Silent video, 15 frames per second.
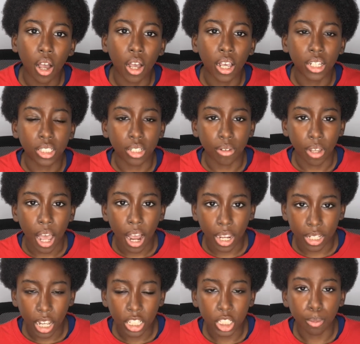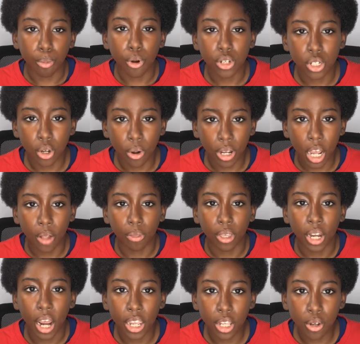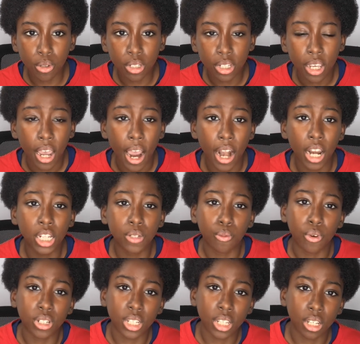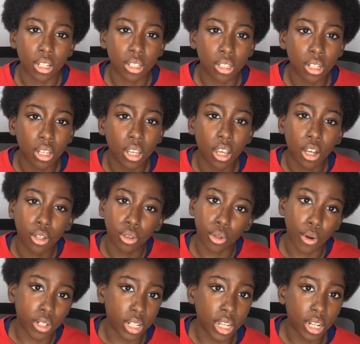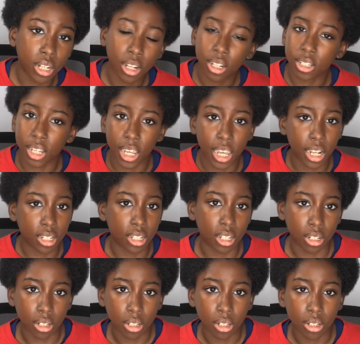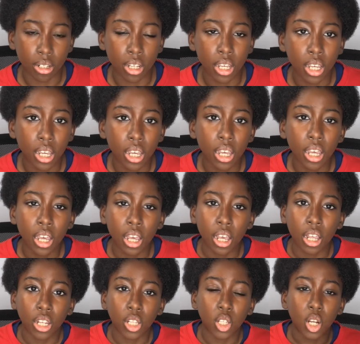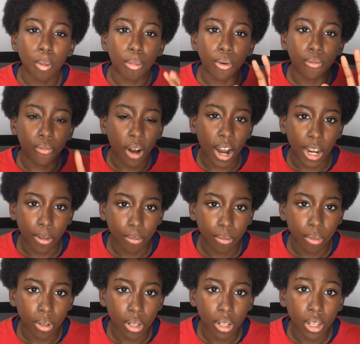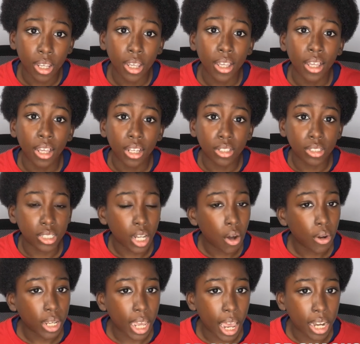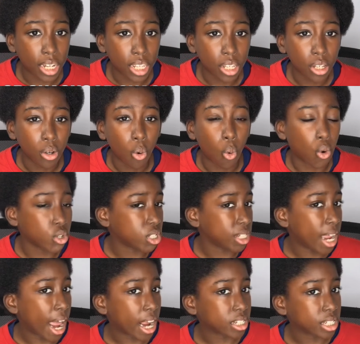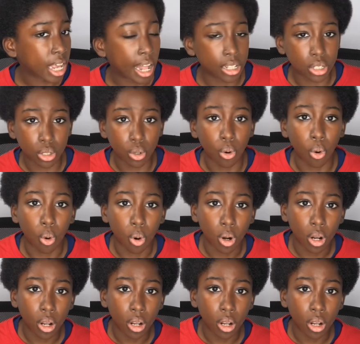That's the personal account that I use, and it's for teens, 13 to 18. Number 5, sell candy or snacks at school.